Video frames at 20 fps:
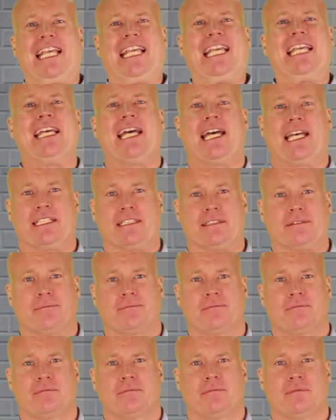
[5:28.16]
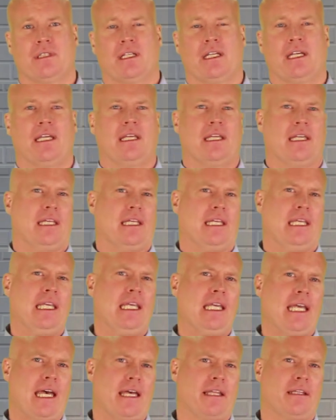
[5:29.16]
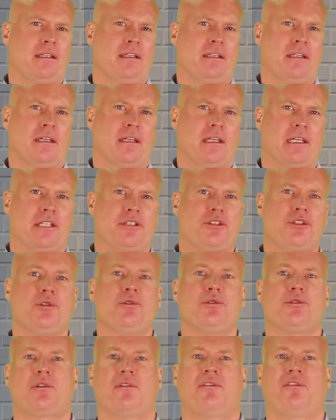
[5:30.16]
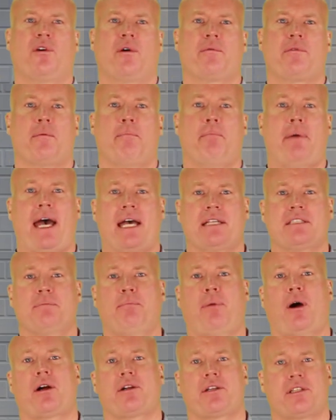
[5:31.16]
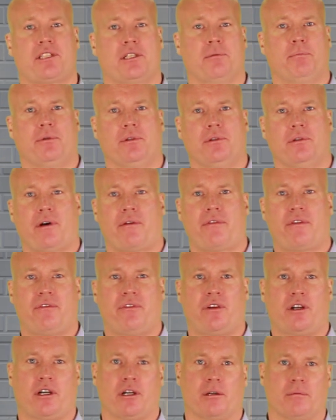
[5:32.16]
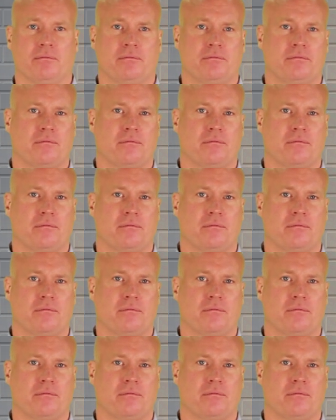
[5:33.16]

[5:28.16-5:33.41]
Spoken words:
en? En is used to form the past participle of the verb.